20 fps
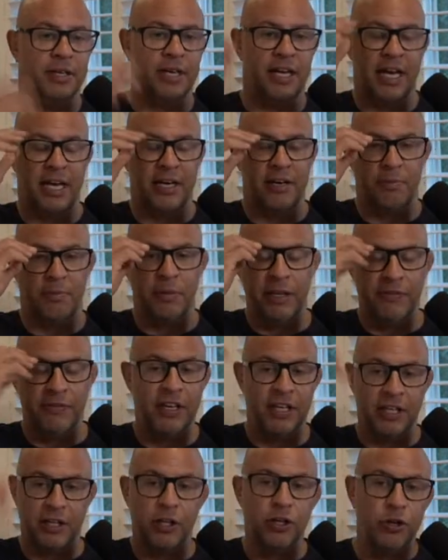and I'm
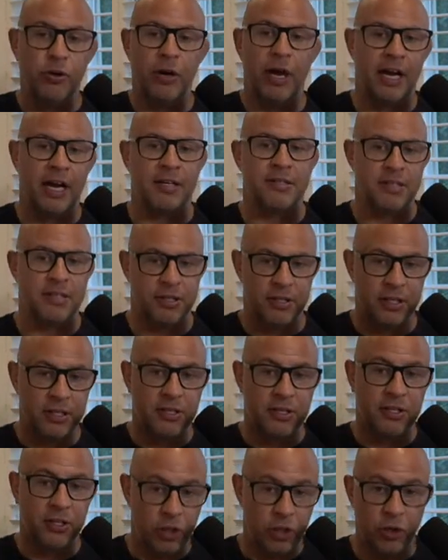living in the new house. So
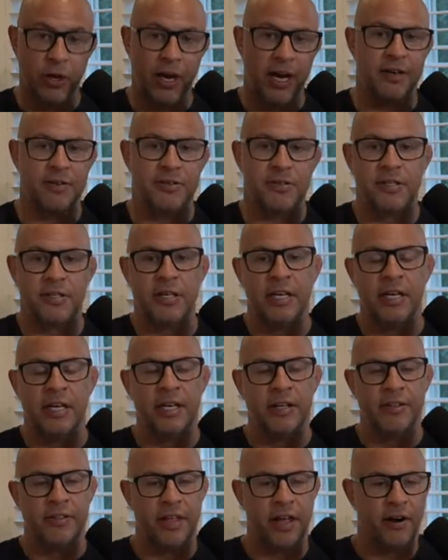this is a new house
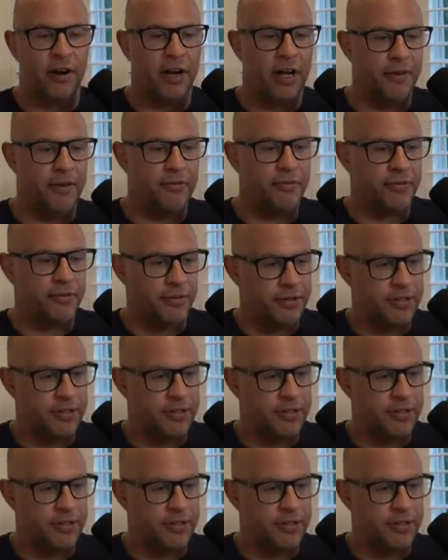that I have.